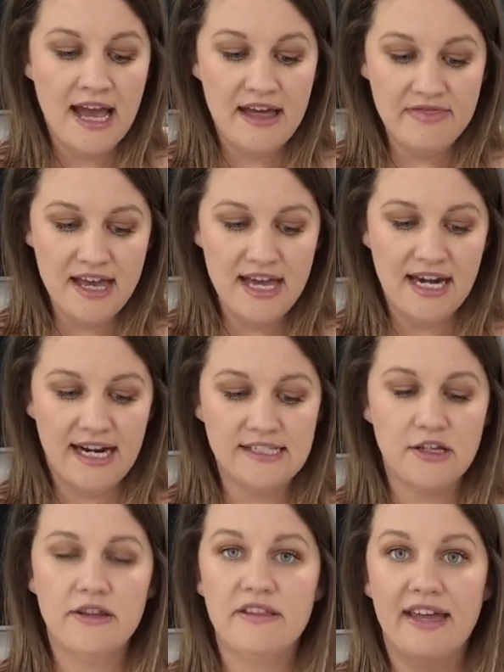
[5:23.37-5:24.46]
And then I
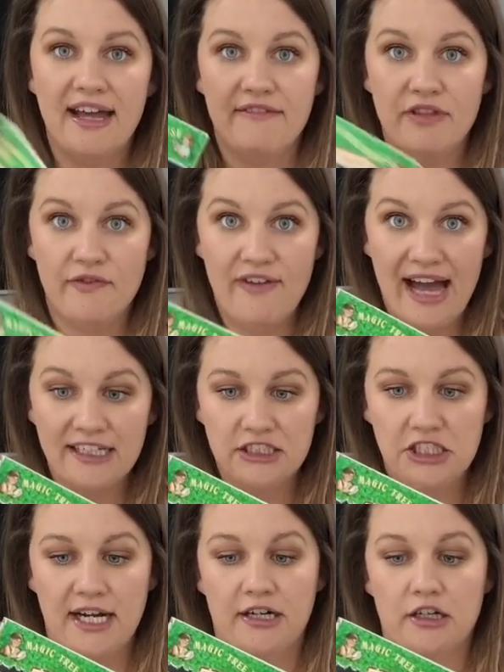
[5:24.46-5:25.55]
saw that they have the fact
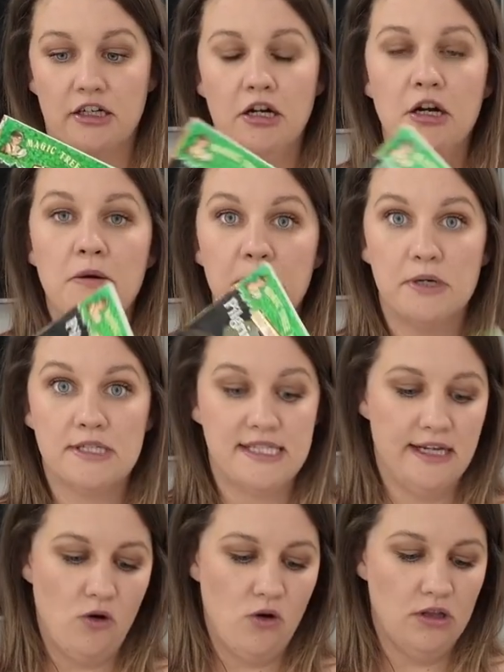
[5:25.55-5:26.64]
checker books
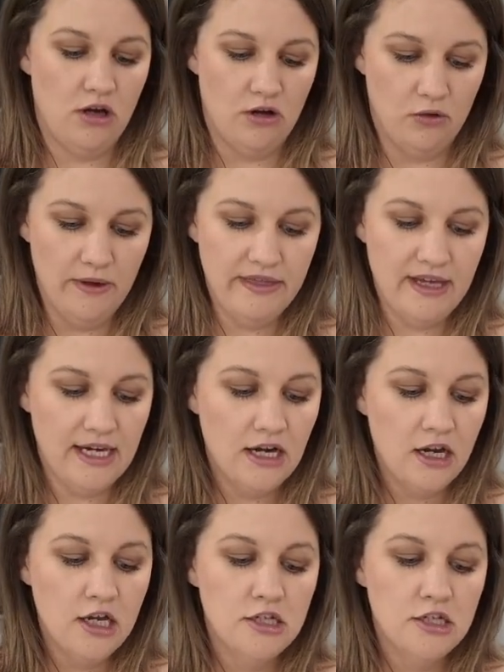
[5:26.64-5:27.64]
that go along with it.